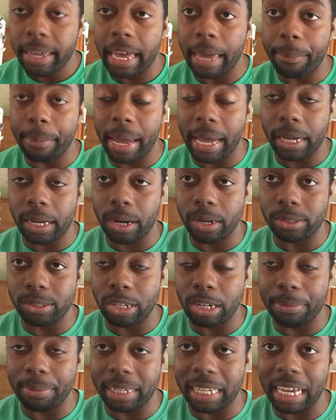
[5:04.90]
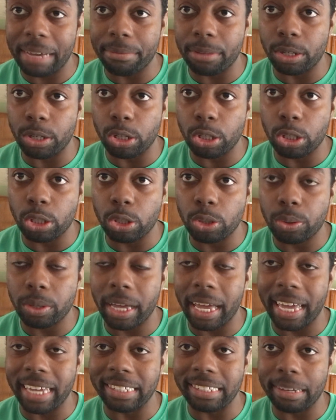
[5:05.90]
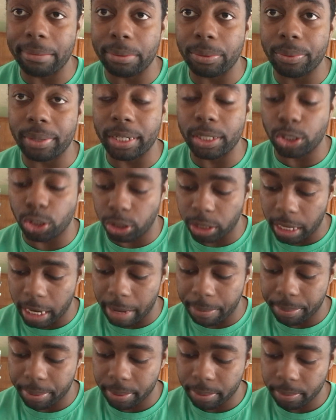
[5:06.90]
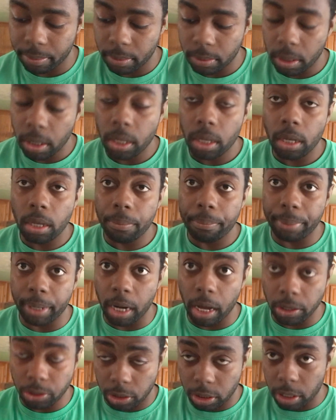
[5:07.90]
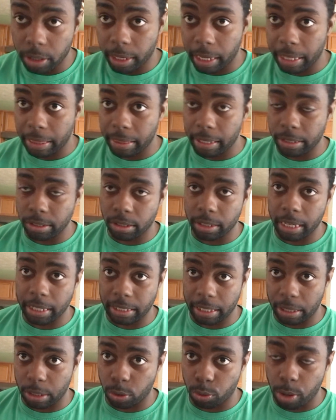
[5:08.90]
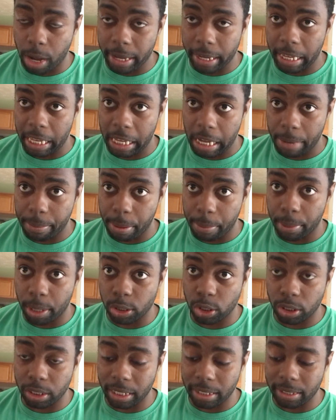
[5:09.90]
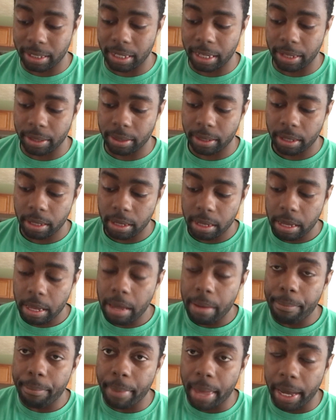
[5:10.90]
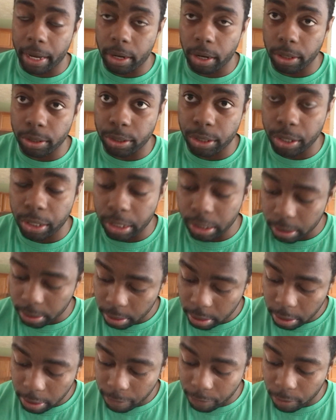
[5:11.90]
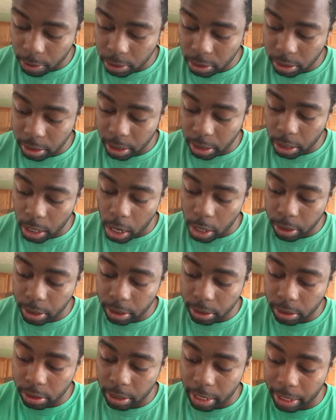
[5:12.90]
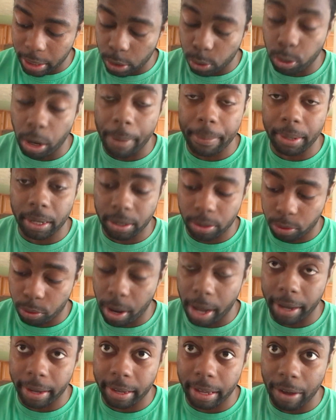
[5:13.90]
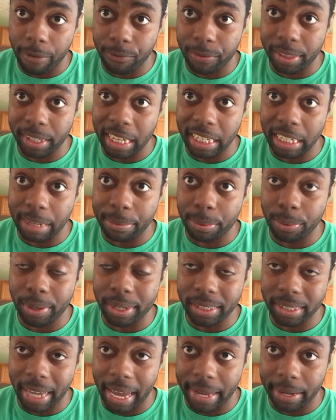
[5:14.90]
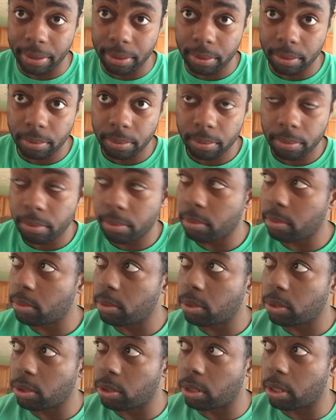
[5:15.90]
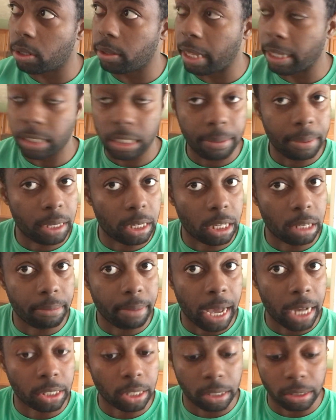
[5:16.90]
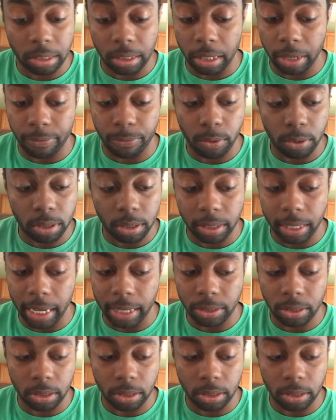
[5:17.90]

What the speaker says: And Matt Cardona became the new NWA champ. But also get this, guys, at the Crockett Cup on March 19th, Matt Cardona versus Nick Aldis at the Crockett Cup for the NWA title. So that's going to be a good match. I'll look forward to that.